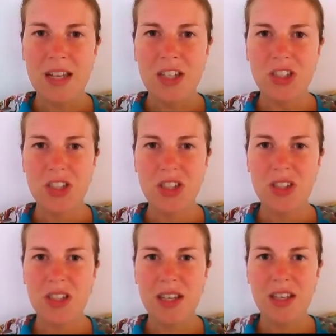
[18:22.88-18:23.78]
Just
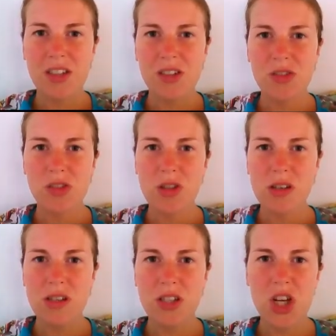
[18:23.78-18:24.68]
like
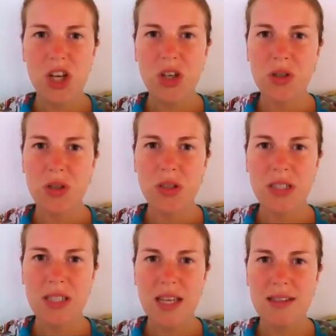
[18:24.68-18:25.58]
trust your
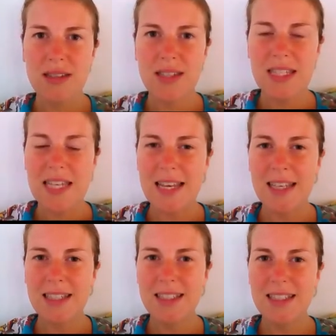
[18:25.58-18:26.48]
gut
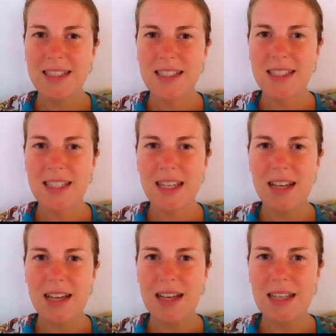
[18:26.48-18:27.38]
instinct,
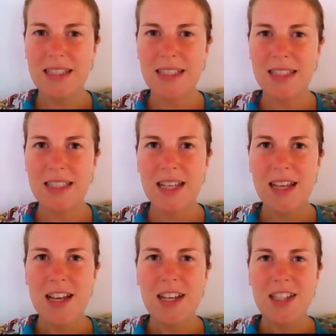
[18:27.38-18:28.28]
and
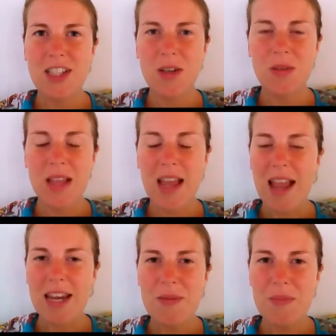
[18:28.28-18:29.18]
don't let
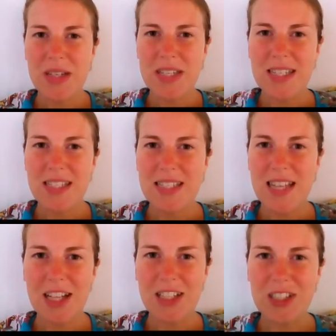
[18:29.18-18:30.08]
anybody
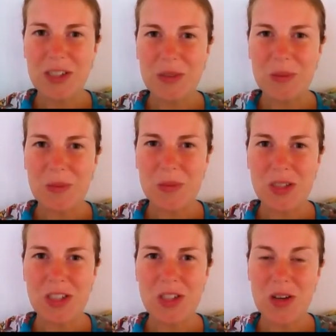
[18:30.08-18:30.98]
tell you
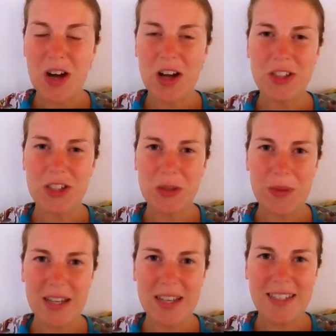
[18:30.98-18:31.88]
you can't do
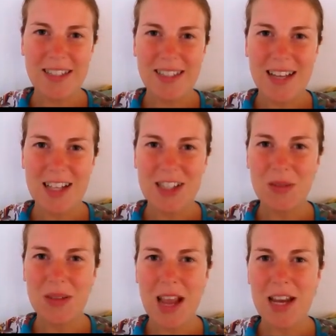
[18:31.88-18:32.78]
it, and don't
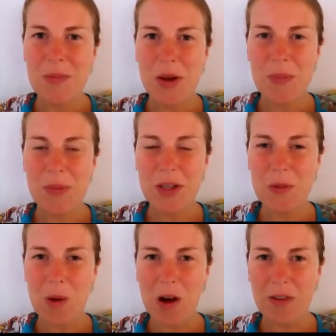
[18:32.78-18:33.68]
let anybody put you
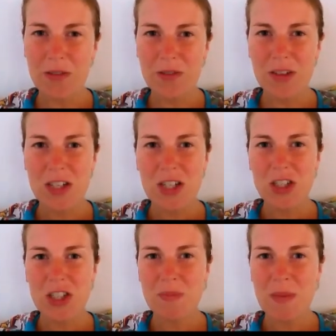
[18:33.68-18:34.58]
off.
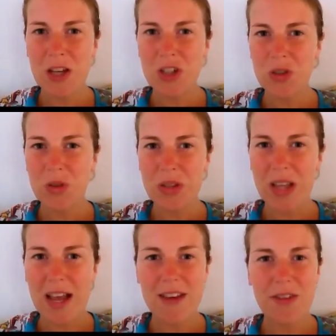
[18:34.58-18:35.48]
Just make sure
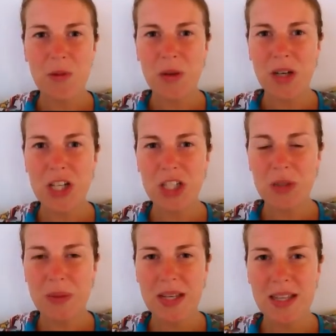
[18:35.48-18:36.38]
that if you want to do
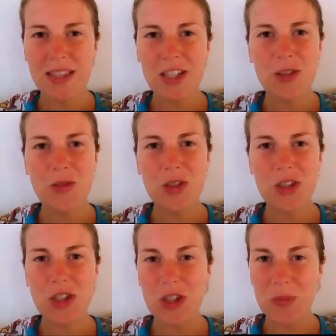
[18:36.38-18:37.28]
it, then you
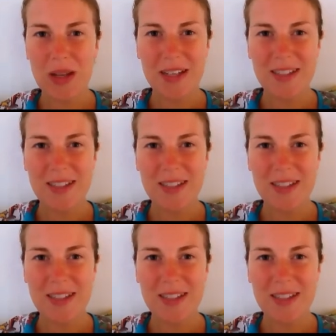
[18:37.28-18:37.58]
just do it.